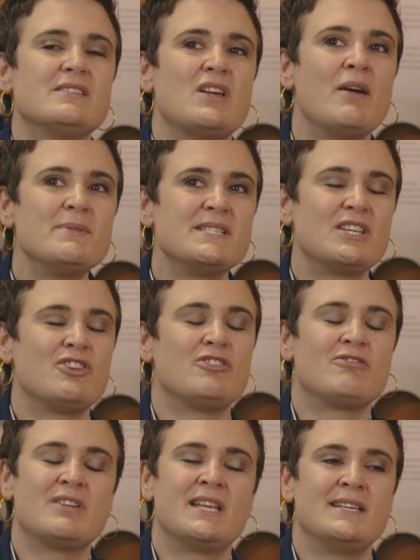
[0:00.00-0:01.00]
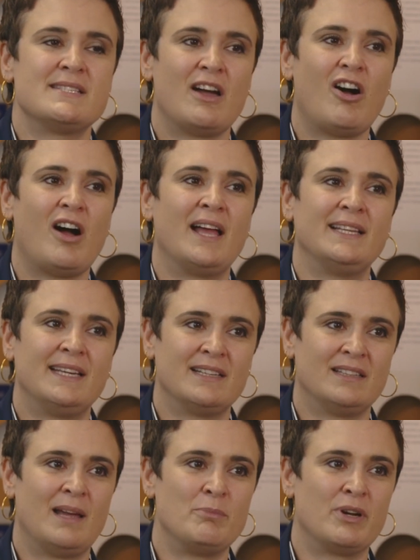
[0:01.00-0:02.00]
Cybersecurity is a highly
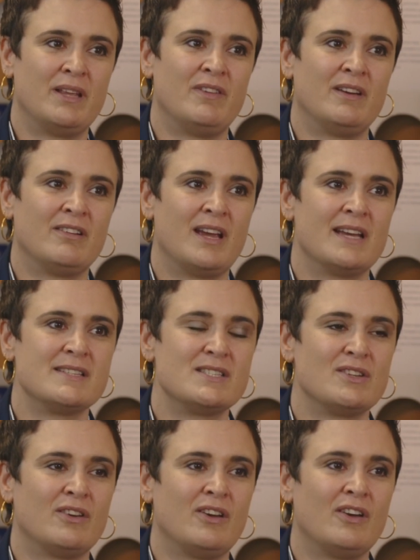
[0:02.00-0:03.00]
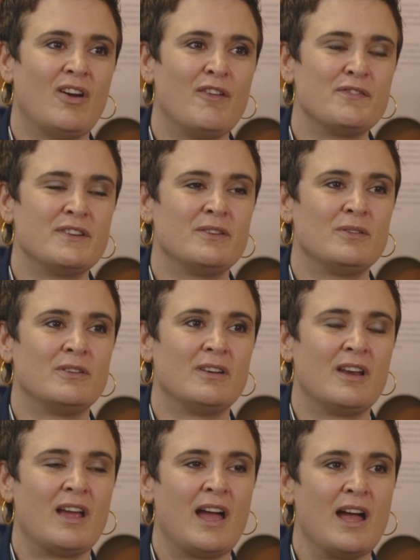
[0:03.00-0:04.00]
collaborative area, so
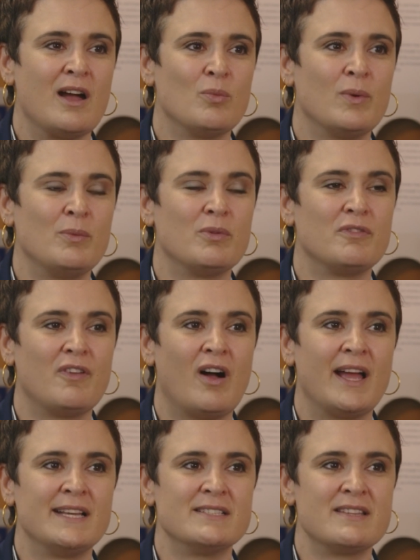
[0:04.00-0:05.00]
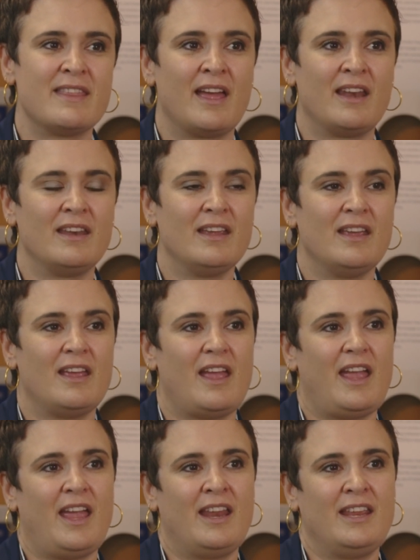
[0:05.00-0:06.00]
often uh, we will find that
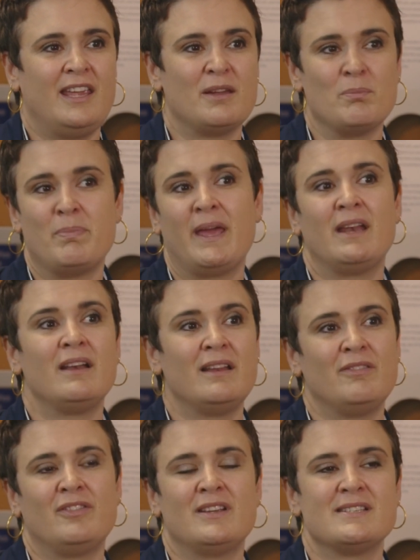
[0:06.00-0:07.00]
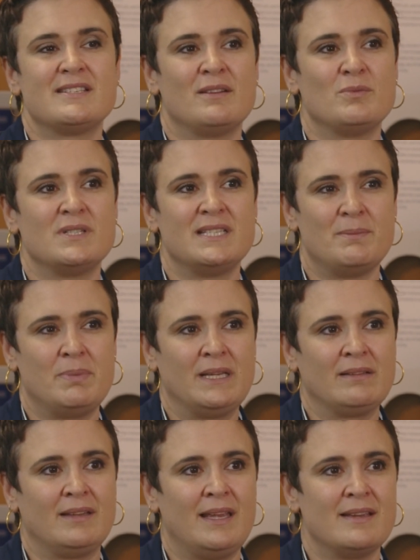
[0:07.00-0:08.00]
any competitiveness that would
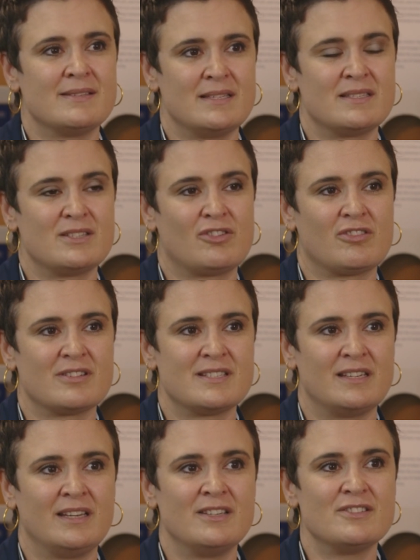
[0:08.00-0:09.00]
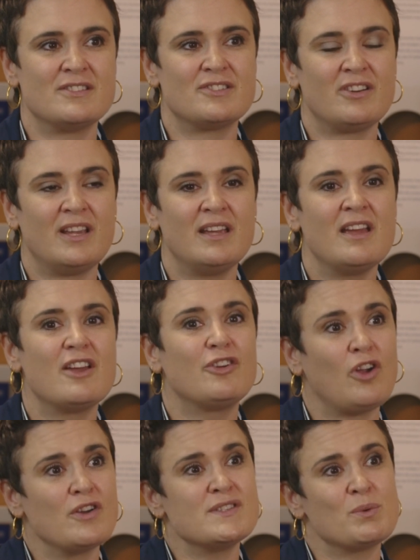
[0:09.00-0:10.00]
typically exist across an industry
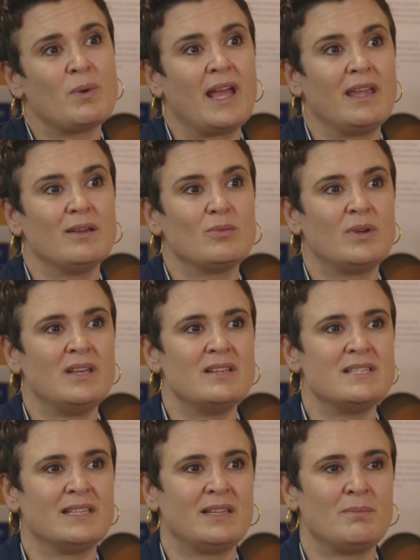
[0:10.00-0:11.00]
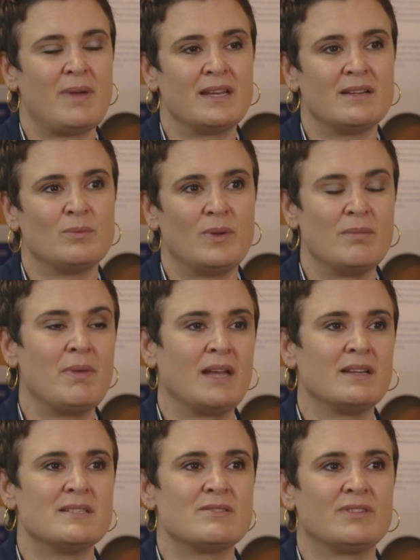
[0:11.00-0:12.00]
goes away when you're dealing with
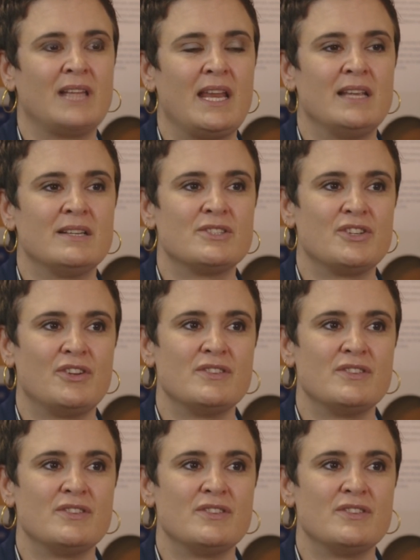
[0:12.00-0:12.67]
matters relating to